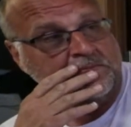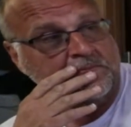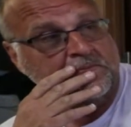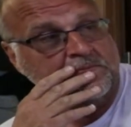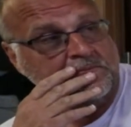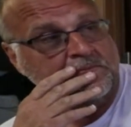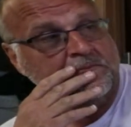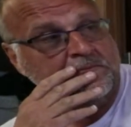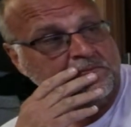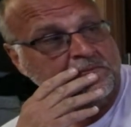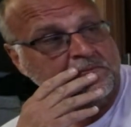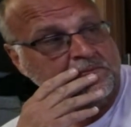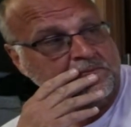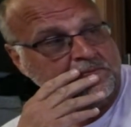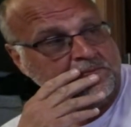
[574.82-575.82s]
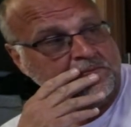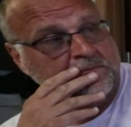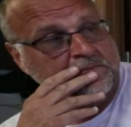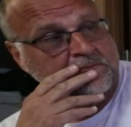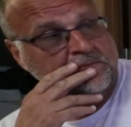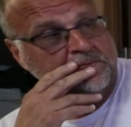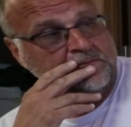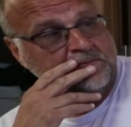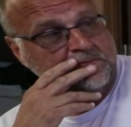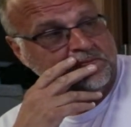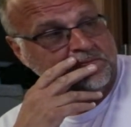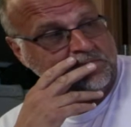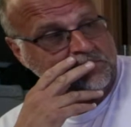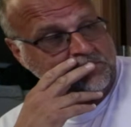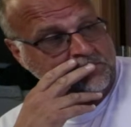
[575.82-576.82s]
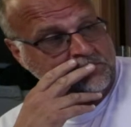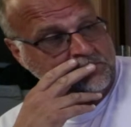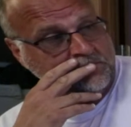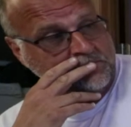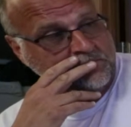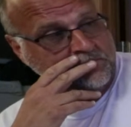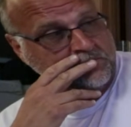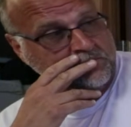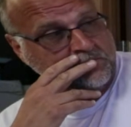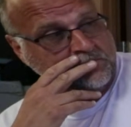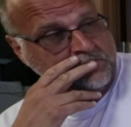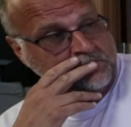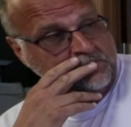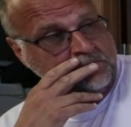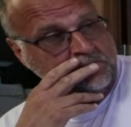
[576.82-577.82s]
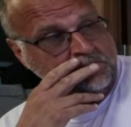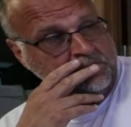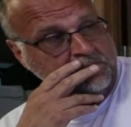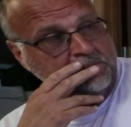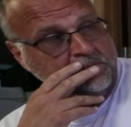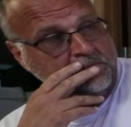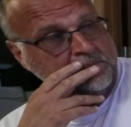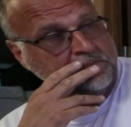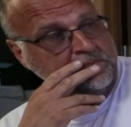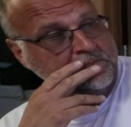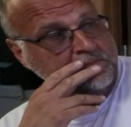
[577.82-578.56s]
(silent)